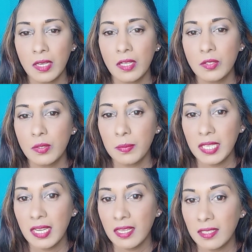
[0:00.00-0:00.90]
to be
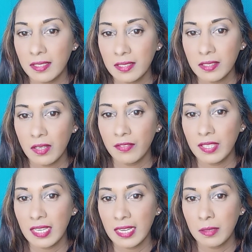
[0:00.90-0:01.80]
alert of the
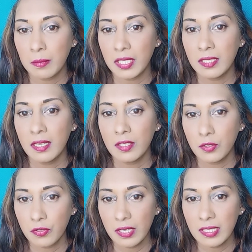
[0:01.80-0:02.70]
enemy
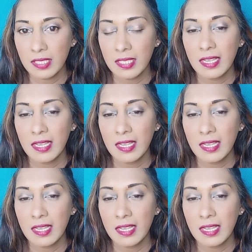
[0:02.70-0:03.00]
tricks